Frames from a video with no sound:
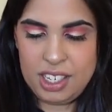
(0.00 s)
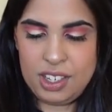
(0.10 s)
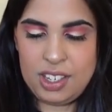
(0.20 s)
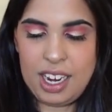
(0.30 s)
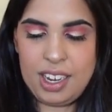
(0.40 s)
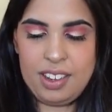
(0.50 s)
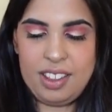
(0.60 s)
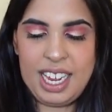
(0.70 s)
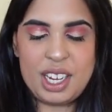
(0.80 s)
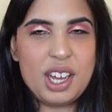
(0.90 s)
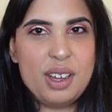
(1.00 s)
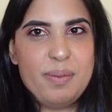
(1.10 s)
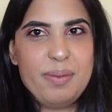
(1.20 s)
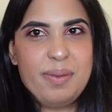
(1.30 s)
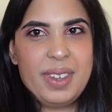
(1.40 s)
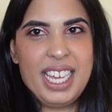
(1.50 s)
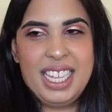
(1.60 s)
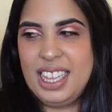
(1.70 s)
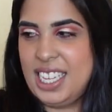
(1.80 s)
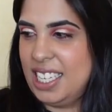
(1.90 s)
So they come
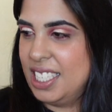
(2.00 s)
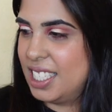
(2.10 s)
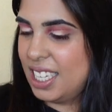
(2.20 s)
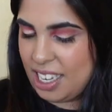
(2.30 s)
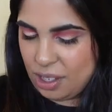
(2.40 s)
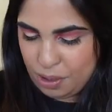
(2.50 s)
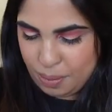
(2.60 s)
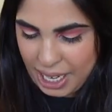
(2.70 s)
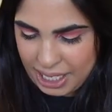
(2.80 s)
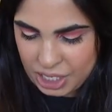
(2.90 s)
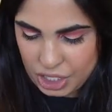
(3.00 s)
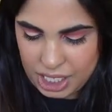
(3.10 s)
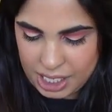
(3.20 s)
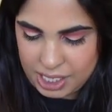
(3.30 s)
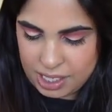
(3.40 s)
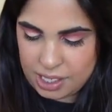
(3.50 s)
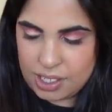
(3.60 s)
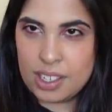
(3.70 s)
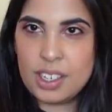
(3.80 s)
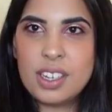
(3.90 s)
in these little
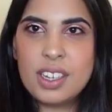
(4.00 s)
packages.